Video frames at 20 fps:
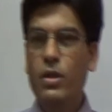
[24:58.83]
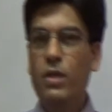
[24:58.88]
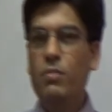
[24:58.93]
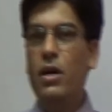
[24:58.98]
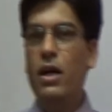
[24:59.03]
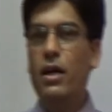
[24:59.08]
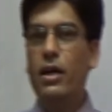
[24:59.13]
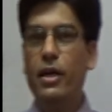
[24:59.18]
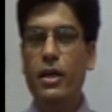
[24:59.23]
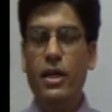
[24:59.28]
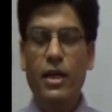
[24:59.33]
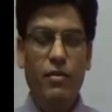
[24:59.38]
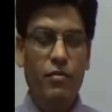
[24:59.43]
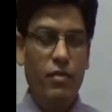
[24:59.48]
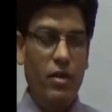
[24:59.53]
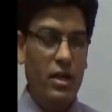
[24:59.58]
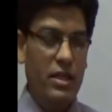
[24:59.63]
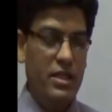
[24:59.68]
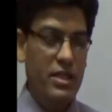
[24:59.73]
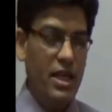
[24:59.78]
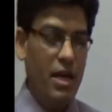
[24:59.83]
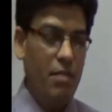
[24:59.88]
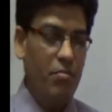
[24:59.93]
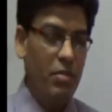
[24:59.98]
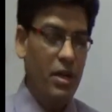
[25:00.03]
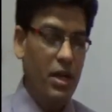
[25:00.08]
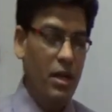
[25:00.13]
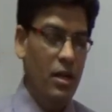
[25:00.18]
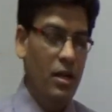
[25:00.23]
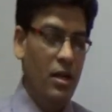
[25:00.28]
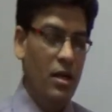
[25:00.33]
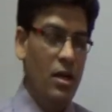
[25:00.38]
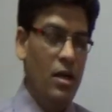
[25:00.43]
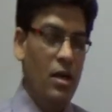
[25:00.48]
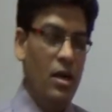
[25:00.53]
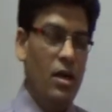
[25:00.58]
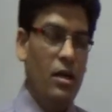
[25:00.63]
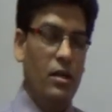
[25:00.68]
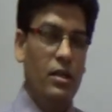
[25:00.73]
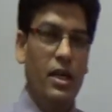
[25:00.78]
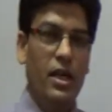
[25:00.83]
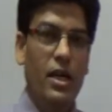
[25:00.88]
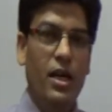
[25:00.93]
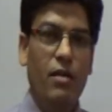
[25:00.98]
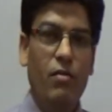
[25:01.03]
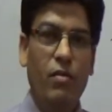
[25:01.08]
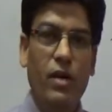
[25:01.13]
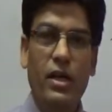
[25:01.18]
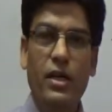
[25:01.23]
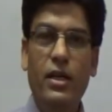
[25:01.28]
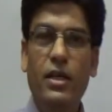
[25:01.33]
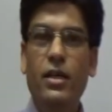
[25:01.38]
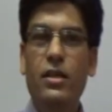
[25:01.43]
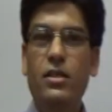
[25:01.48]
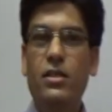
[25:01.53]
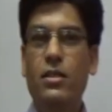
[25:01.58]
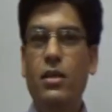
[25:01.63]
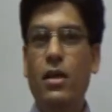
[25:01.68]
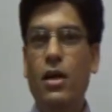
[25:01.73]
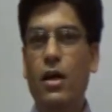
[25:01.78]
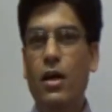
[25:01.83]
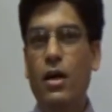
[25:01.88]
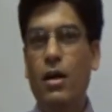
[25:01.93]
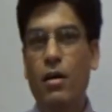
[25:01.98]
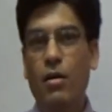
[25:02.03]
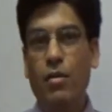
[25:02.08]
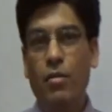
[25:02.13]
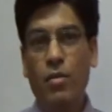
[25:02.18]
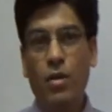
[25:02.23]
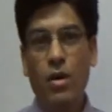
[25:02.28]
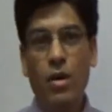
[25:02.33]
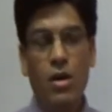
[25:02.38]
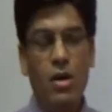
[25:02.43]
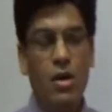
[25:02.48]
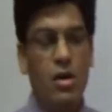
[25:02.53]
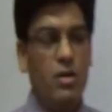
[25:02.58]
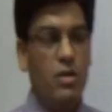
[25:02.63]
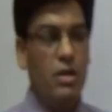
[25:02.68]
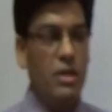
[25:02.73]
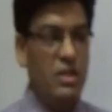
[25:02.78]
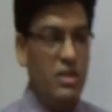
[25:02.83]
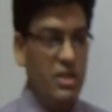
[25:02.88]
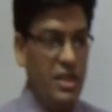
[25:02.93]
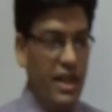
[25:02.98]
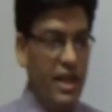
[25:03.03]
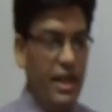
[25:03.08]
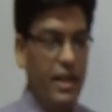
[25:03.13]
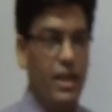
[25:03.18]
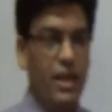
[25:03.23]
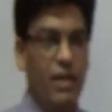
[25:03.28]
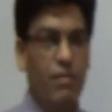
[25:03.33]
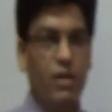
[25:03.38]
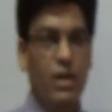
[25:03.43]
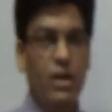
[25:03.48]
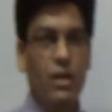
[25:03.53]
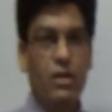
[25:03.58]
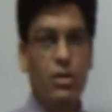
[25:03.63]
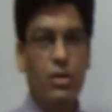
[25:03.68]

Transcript: being marketed. For example, there are various state level